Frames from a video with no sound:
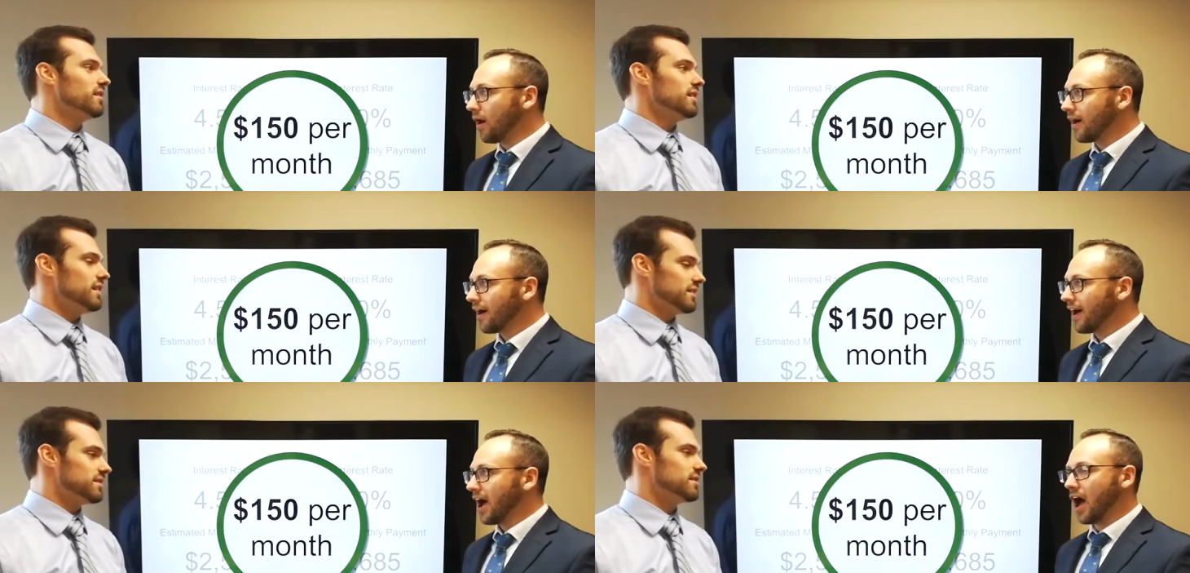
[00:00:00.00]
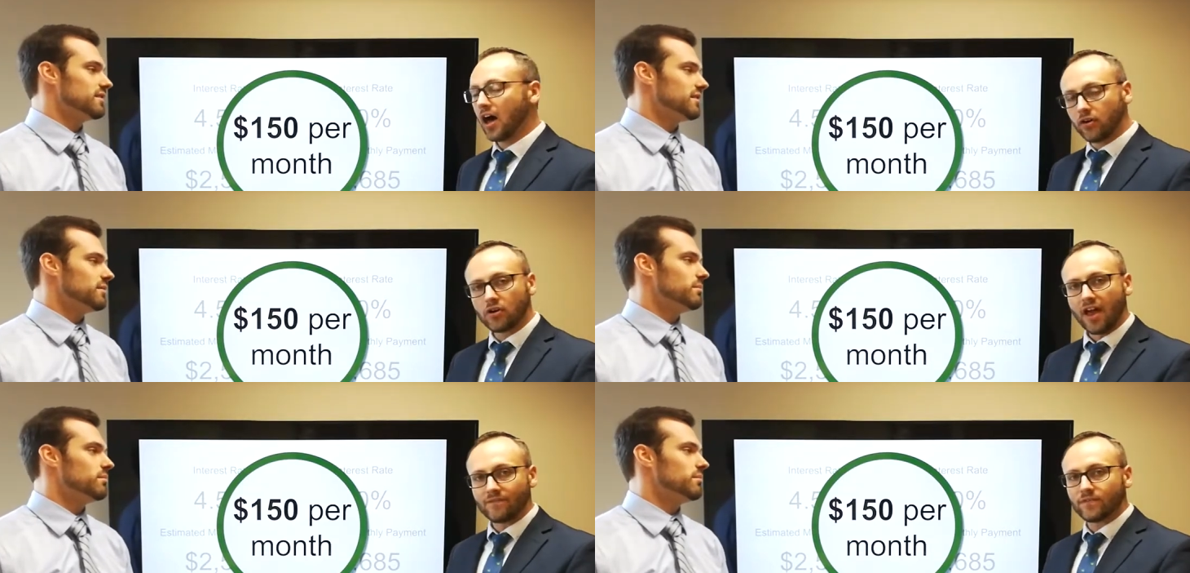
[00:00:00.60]
Speaker 1: Yes. $150
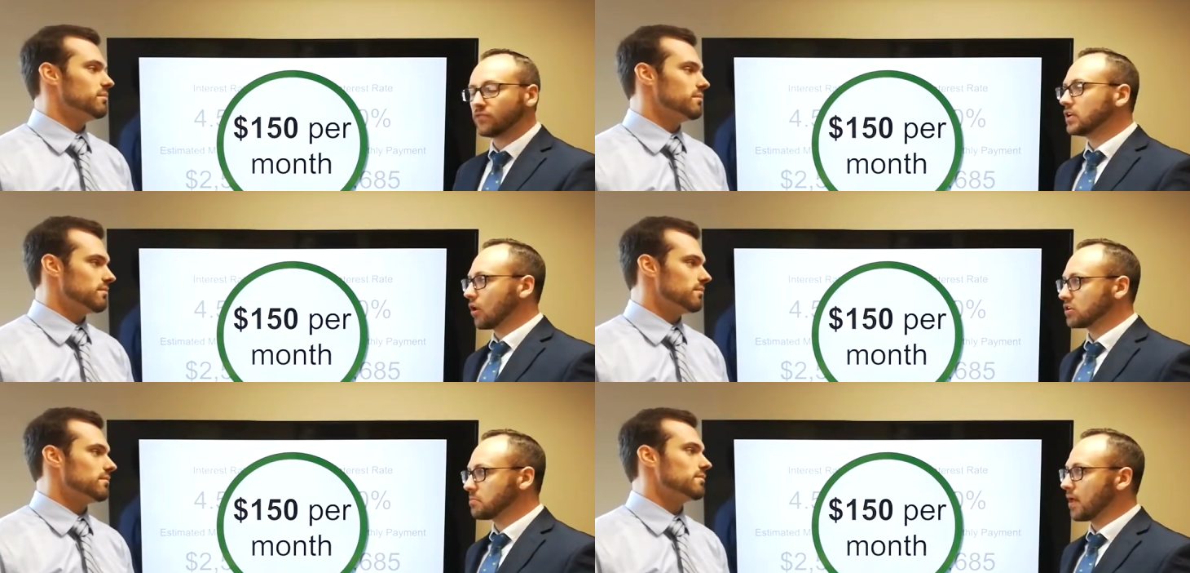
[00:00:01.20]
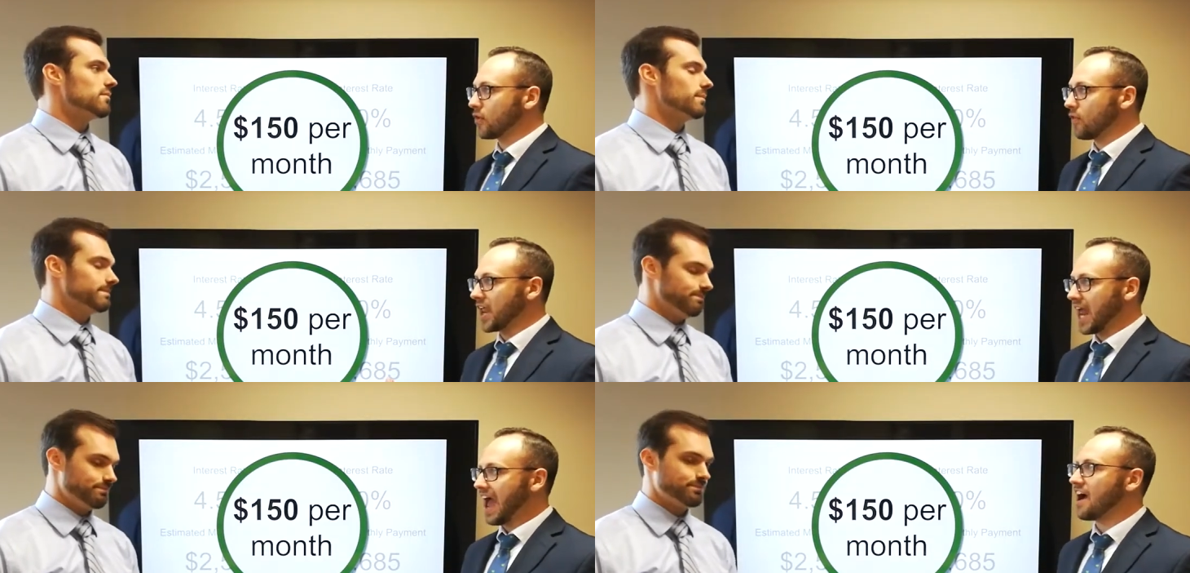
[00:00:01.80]
a month on that
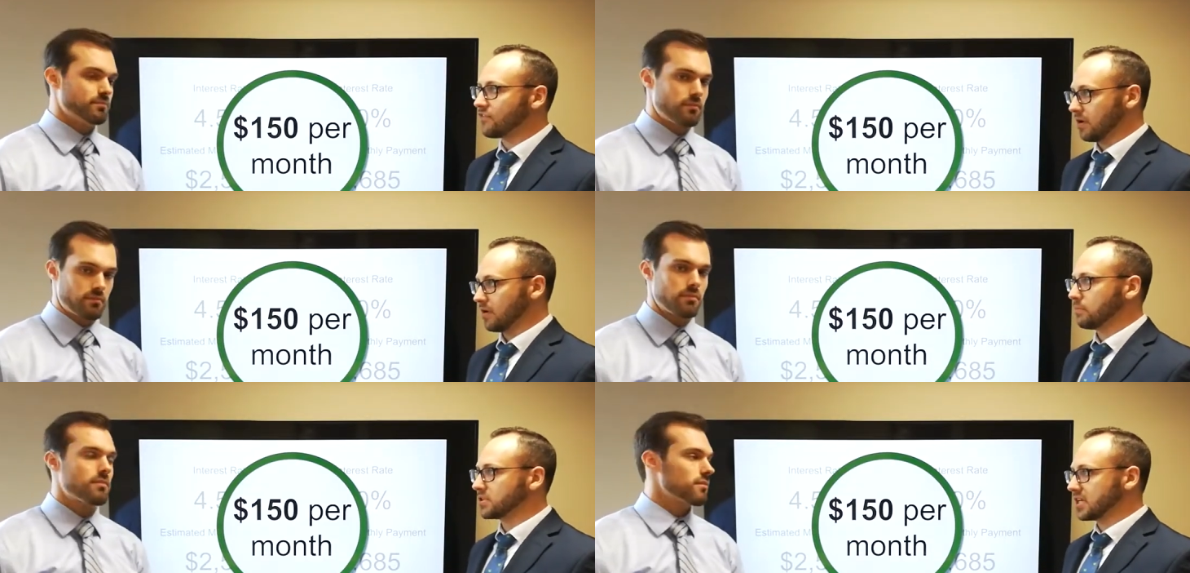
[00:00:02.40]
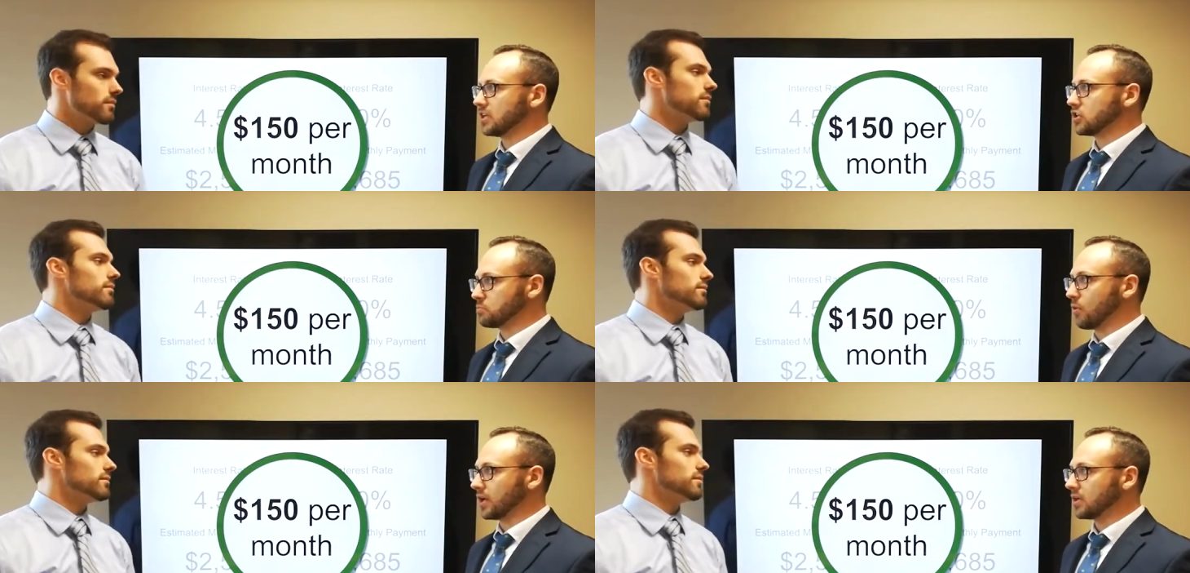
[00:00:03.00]
half percentage
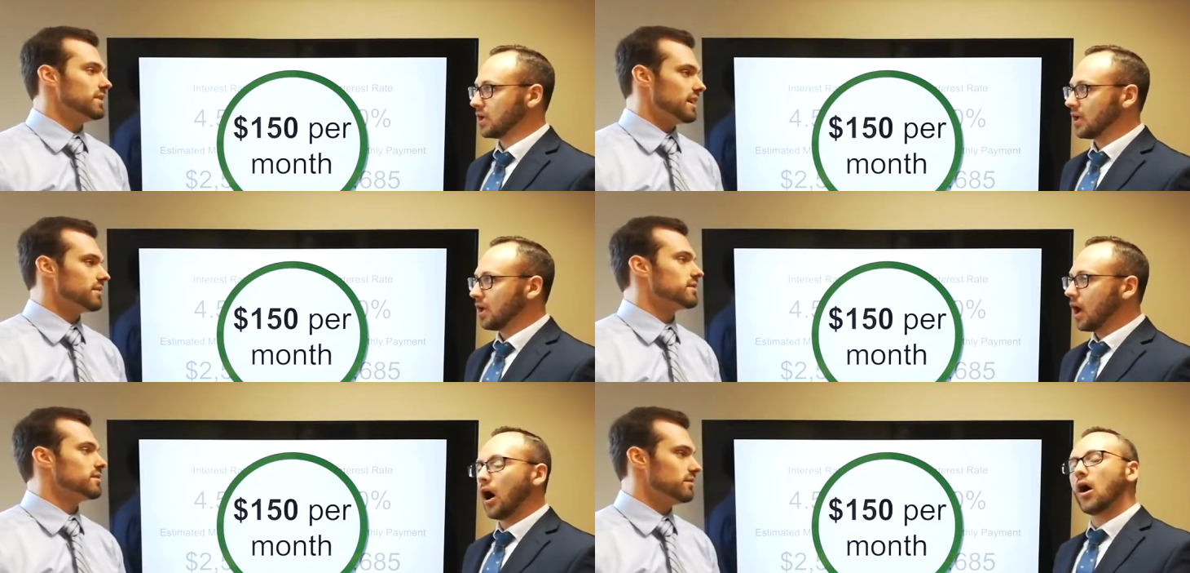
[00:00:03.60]
point. Yes.